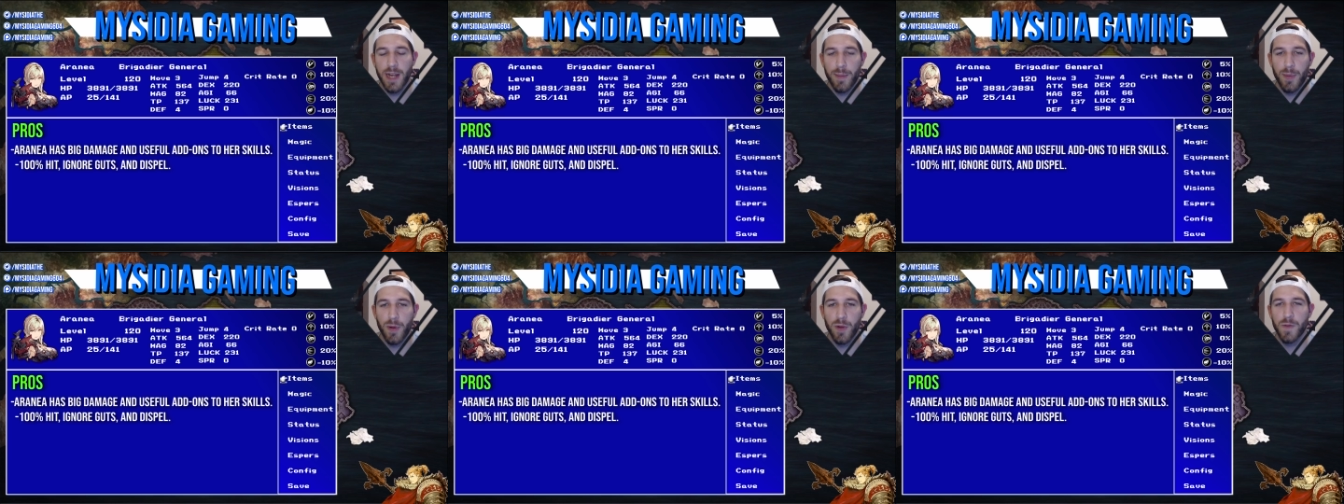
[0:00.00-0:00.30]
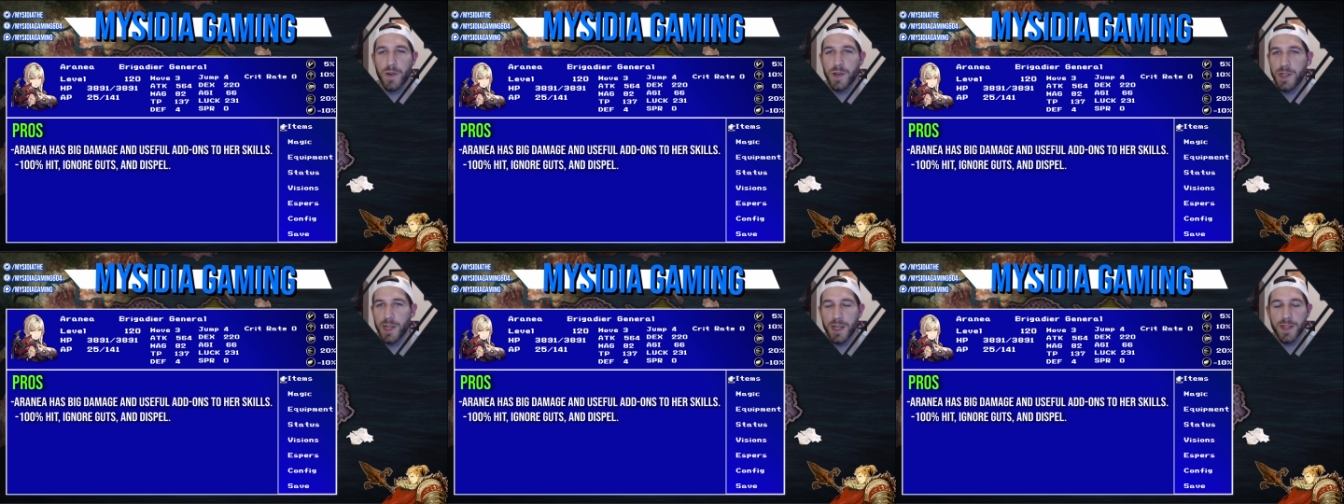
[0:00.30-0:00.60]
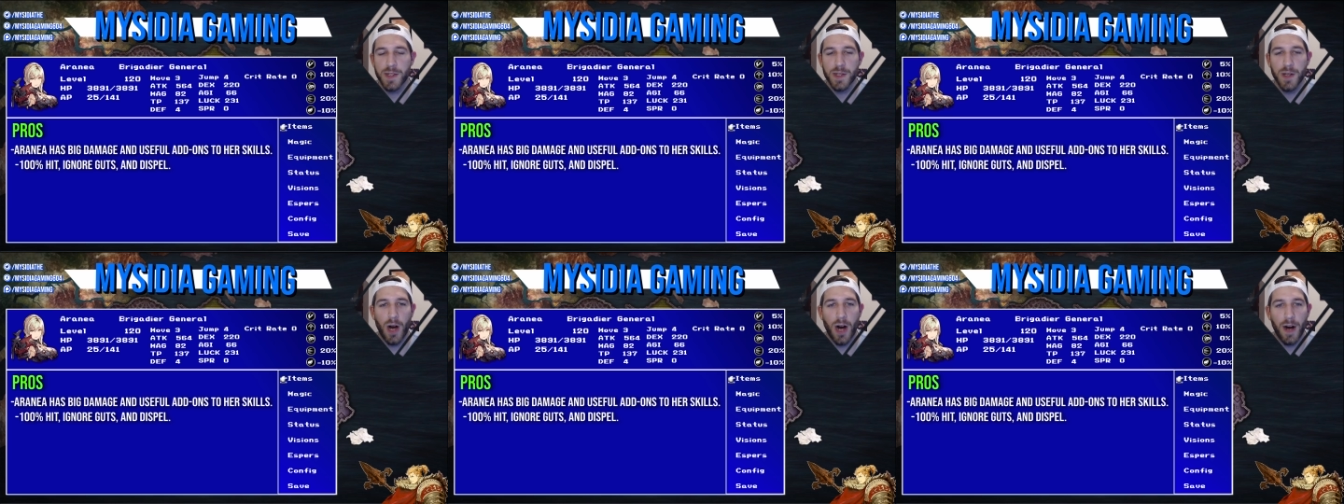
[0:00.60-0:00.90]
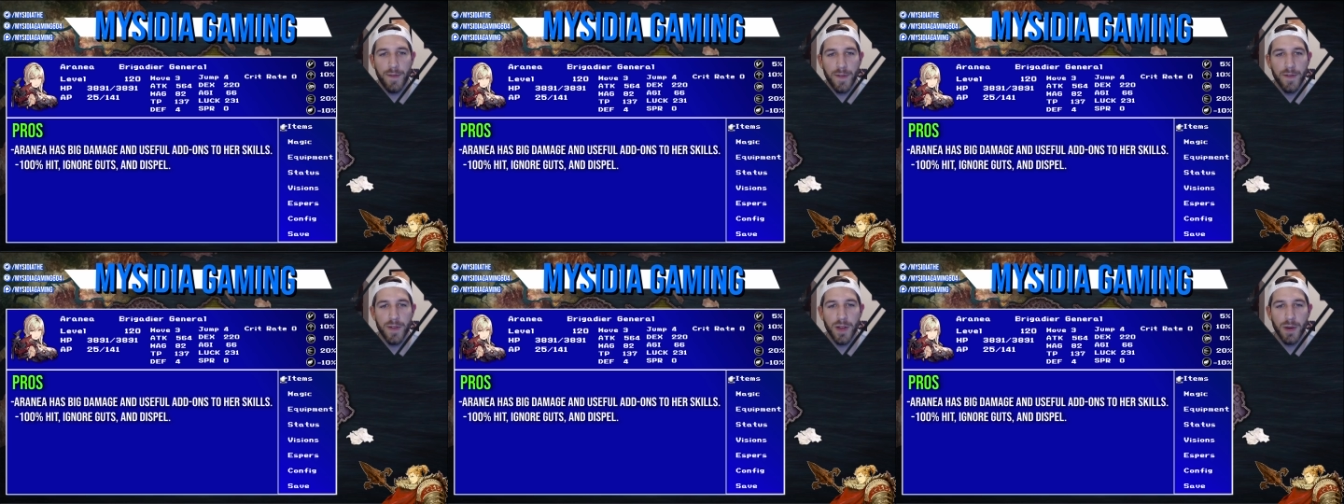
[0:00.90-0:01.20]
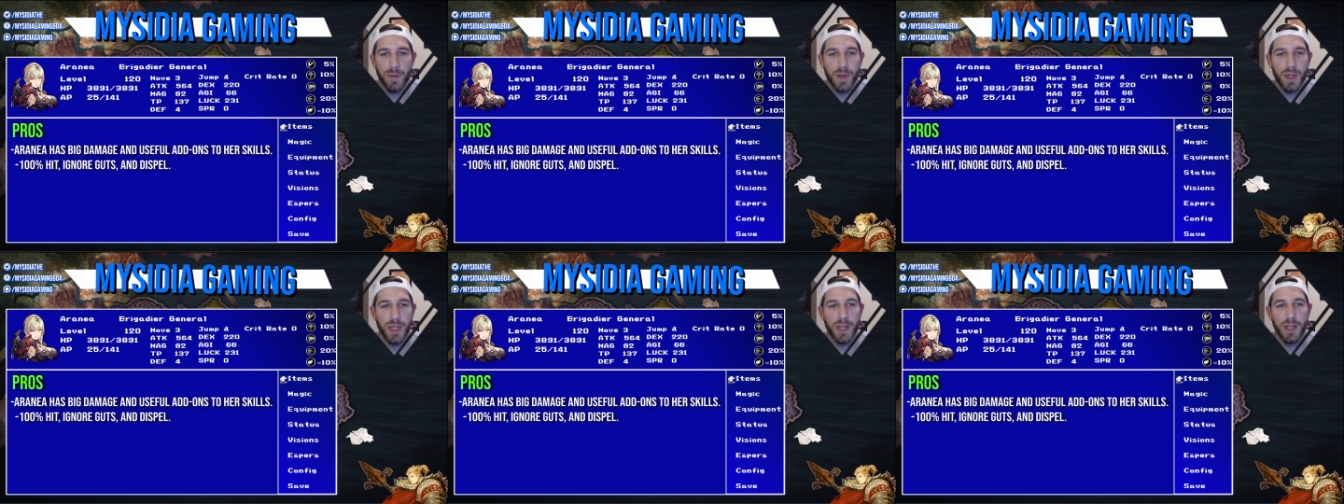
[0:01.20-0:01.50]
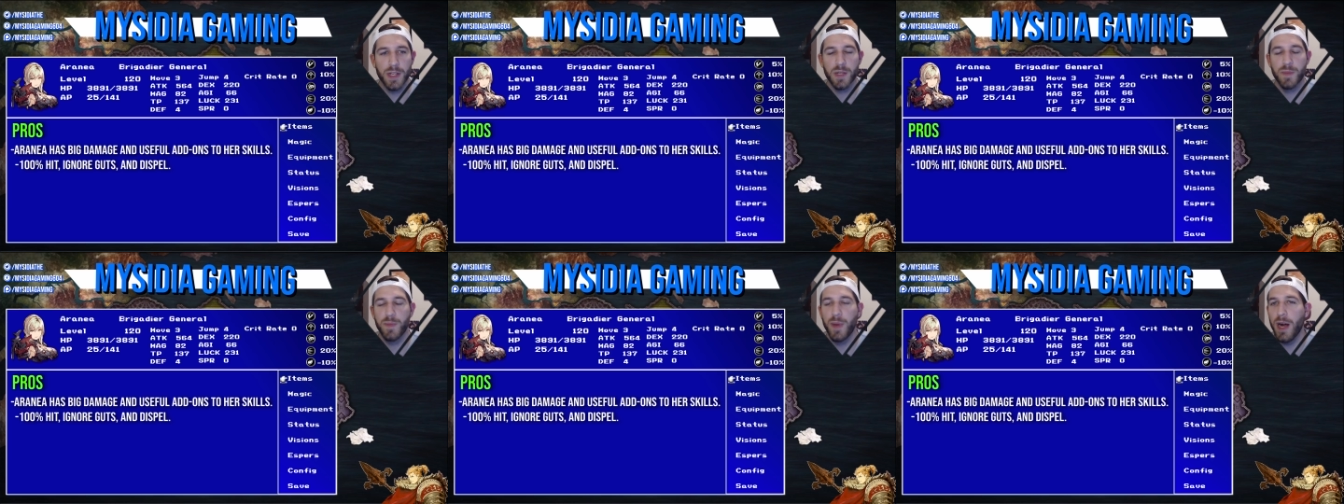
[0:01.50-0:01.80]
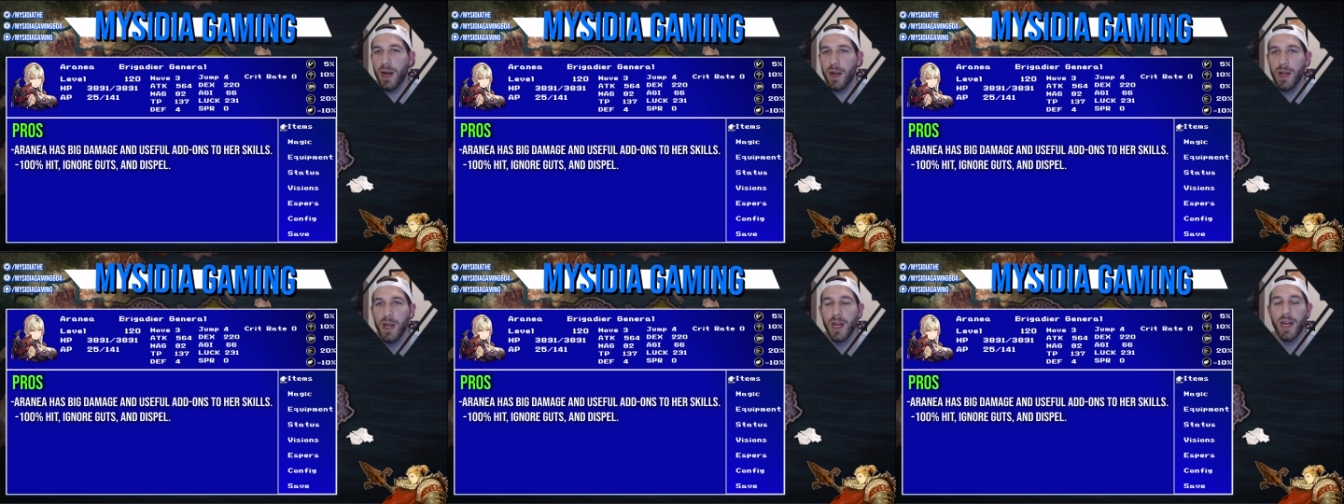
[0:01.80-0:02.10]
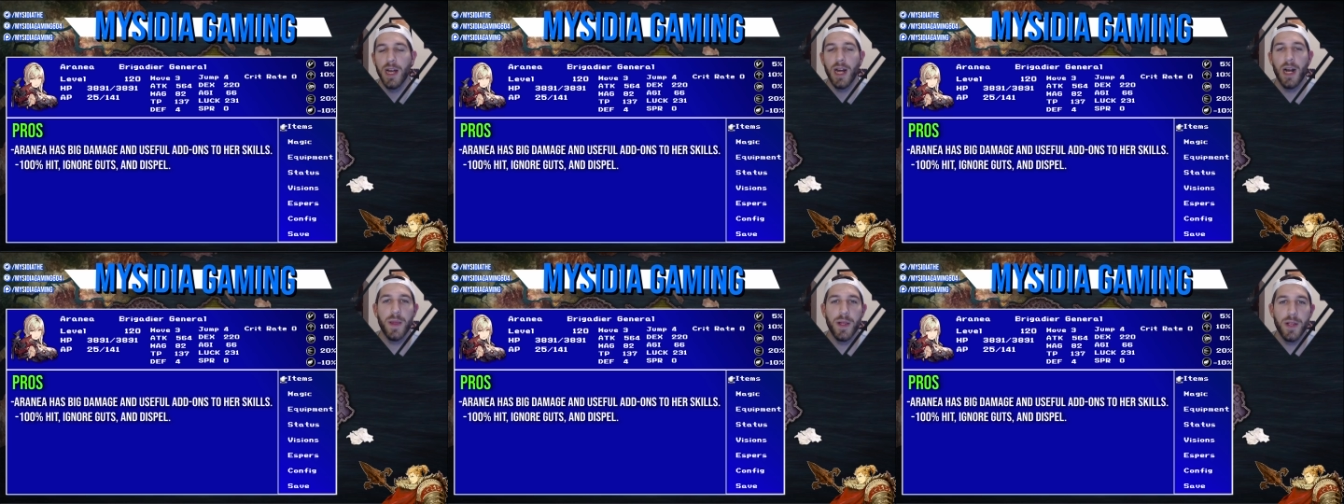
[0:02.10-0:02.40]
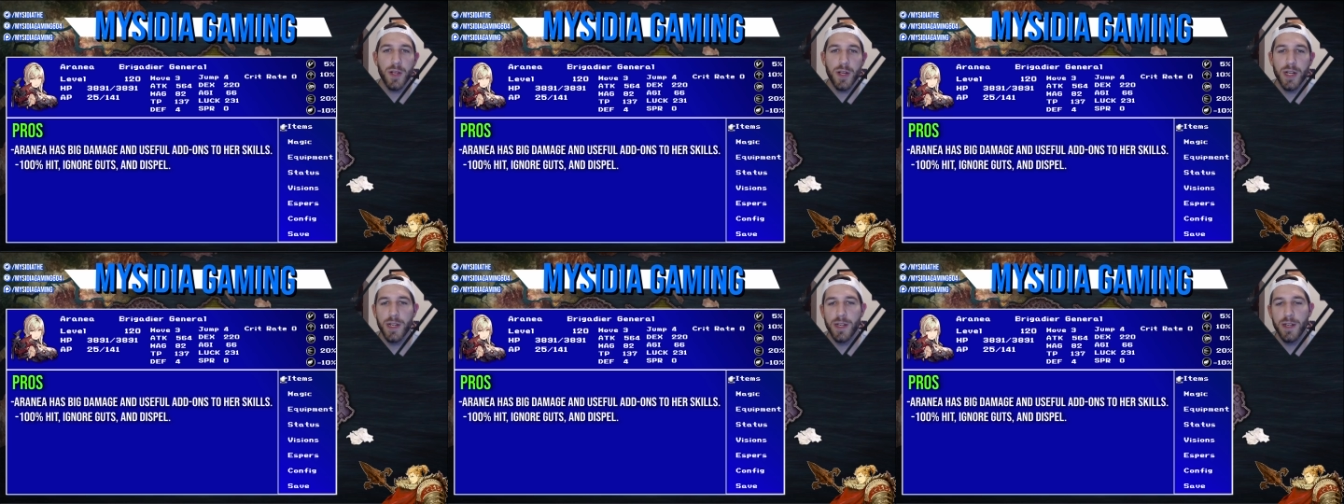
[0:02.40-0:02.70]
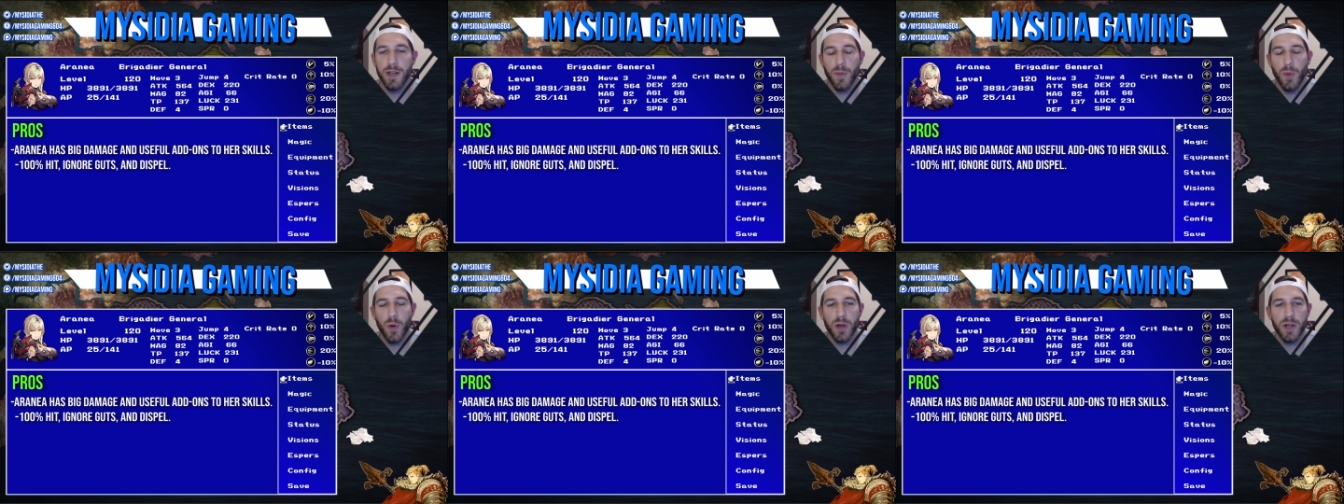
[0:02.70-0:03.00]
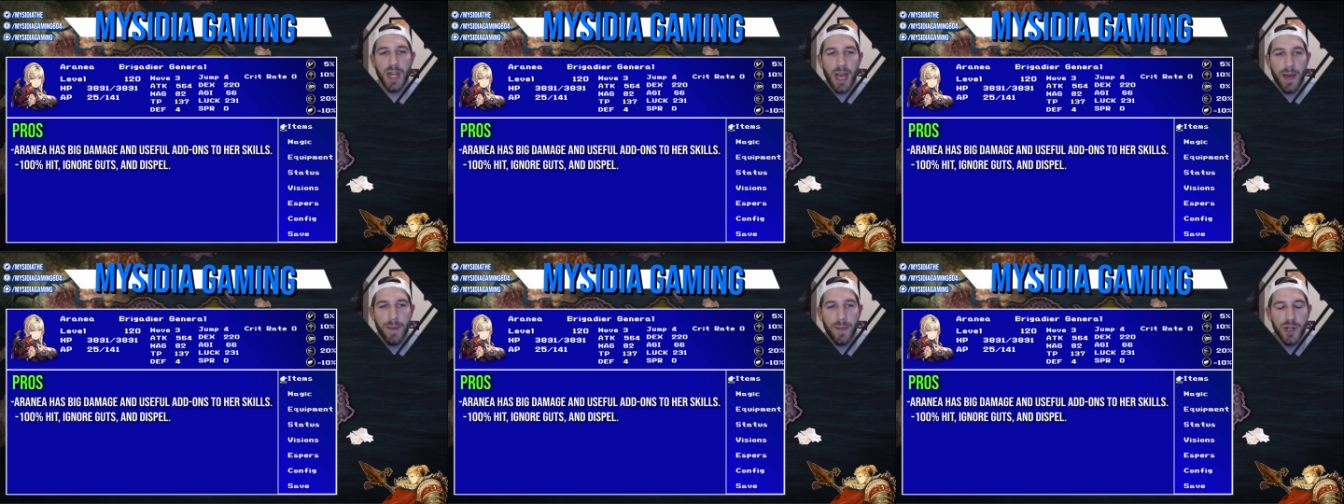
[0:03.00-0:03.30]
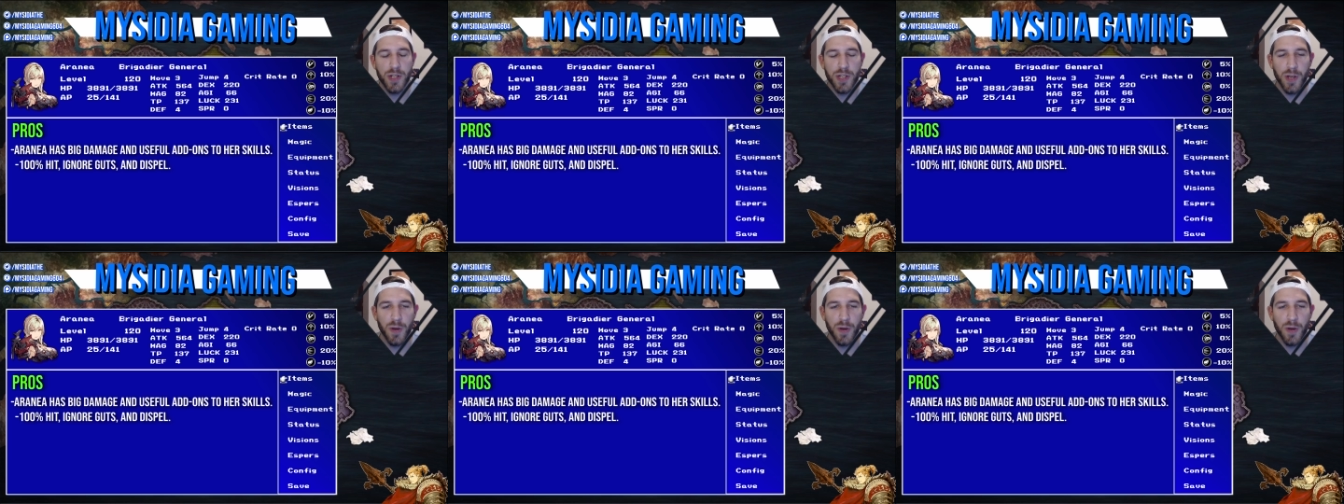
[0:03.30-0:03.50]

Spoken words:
double resist off of them with the dispel, and then you can deal more damage.